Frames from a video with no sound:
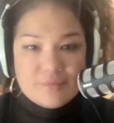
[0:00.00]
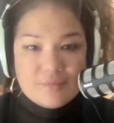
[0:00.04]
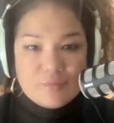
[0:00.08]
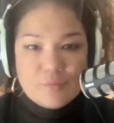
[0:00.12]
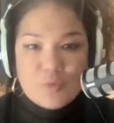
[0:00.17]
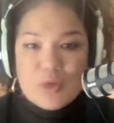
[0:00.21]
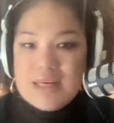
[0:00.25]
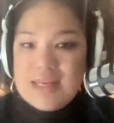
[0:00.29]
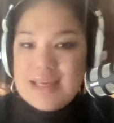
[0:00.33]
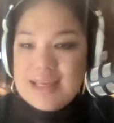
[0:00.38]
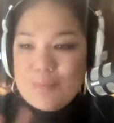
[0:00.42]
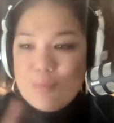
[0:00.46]

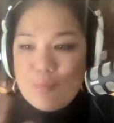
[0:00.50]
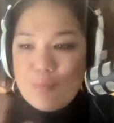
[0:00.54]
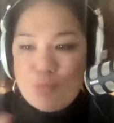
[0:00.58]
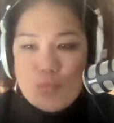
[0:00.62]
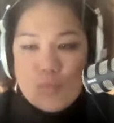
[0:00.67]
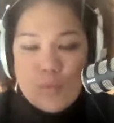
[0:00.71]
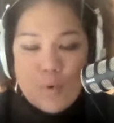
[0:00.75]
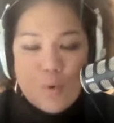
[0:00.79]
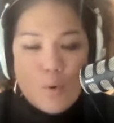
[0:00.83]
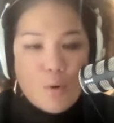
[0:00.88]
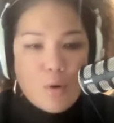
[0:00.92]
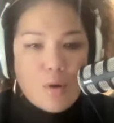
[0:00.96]
We need
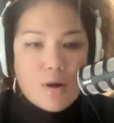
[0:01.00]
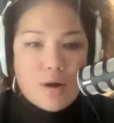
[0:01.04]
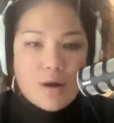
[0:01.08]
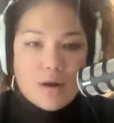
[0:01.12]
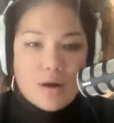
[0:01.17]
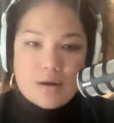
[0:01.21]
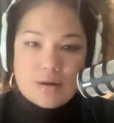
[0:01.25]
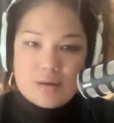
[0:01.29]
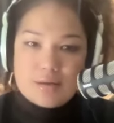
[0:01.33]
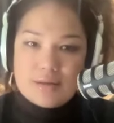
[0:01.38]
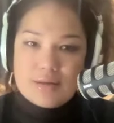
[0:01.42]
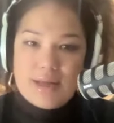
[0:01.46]

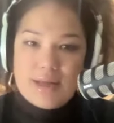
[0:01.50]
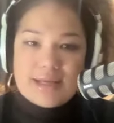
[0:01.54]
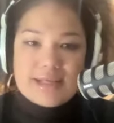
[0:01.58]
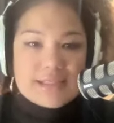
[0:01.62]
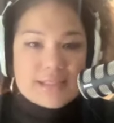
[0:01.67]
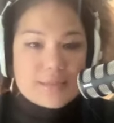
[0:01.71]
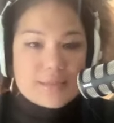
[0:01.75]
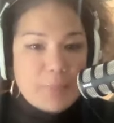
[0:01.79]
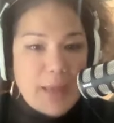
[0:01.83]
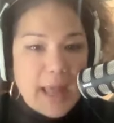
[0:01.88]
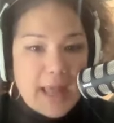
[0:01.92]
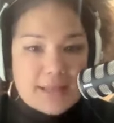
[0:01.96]
more
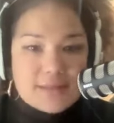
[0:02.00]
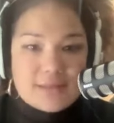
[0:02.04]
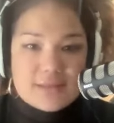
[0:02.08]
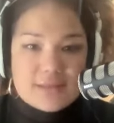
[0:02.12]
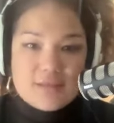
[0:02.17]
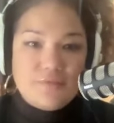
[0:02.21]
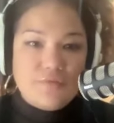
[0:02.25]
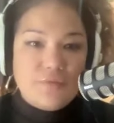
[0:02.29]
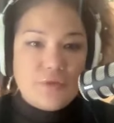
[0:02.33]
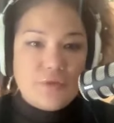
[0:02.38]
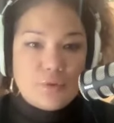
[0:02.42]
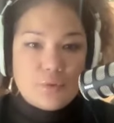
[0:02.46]

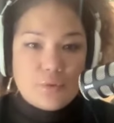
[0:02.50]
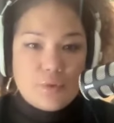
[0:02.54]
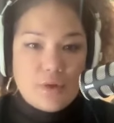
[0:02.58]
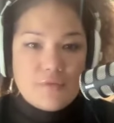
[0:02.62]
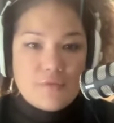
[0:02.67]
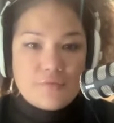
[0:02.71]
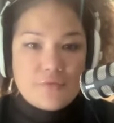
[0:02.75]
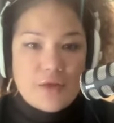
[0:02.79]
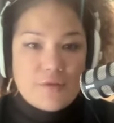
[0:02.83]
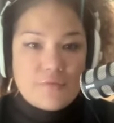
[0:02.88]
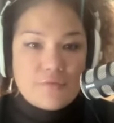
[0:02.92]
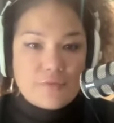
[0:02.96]
expansive view
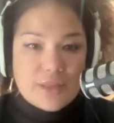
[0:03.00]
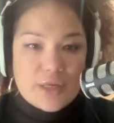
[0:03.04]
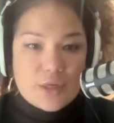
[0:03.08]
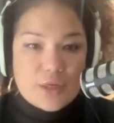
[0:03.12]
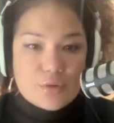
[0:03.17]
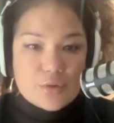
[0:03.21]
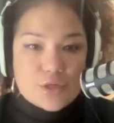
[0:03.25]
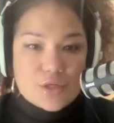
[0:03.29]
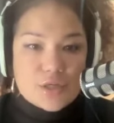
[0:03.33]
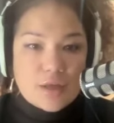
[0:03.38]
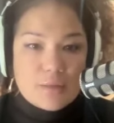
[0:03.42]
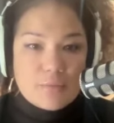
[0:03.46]
of, of
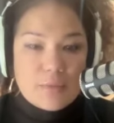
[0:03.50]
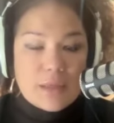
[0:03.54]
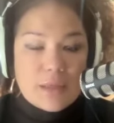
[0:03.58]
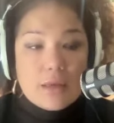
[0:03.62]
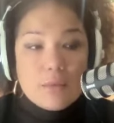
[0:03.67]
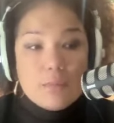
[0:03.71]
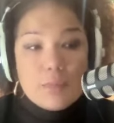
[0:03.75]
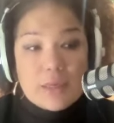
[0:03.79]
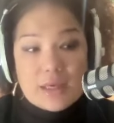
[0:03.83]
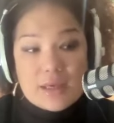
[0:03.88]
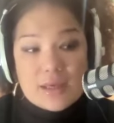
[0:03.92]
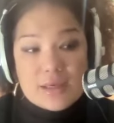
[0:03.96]
leadership
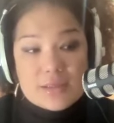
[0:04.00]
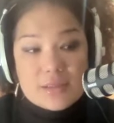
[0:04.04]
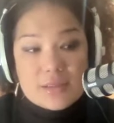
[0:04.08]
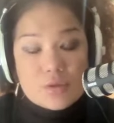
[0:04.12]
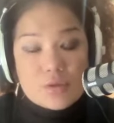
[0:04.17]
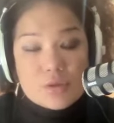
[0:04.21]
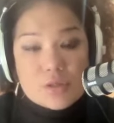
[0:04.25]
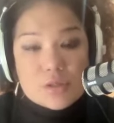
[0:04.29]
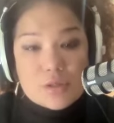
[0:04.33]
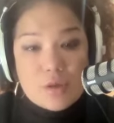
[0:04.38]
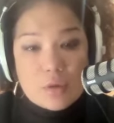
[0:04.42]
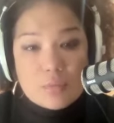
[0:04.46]
because
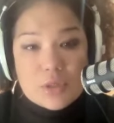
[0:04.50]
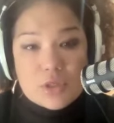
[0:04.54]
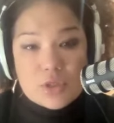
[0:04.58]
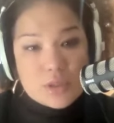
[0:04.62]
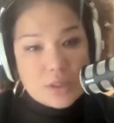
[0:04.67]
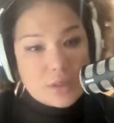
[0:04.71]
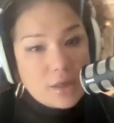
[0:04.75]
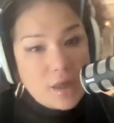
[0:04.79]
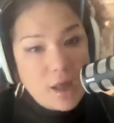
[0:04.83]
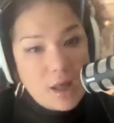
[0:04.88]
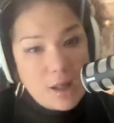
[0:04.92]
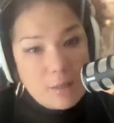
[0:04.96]
there's so much
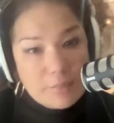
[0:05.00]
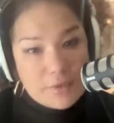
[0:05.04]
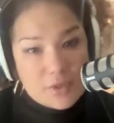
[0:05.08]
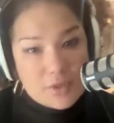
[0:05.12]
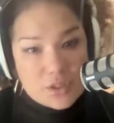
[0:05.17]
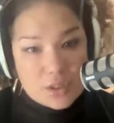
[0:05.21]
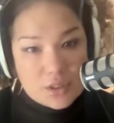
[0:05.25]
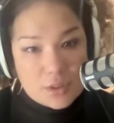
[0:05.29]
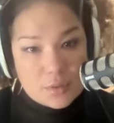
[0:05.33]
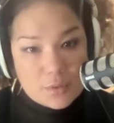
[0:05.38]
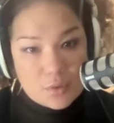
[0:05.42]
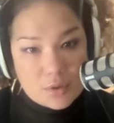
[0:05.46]
to
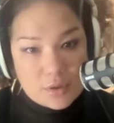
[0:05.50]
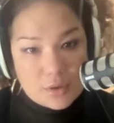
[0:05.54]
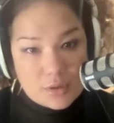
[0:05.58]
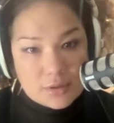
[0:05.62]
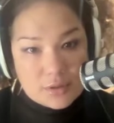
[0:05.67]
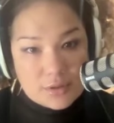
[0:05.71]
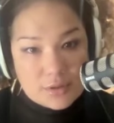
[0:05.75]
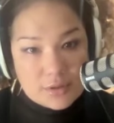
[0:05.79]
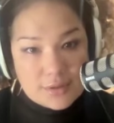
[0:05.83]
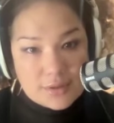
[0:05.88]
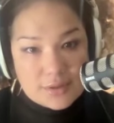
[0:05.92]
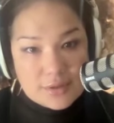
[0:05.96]
accomplish in the world.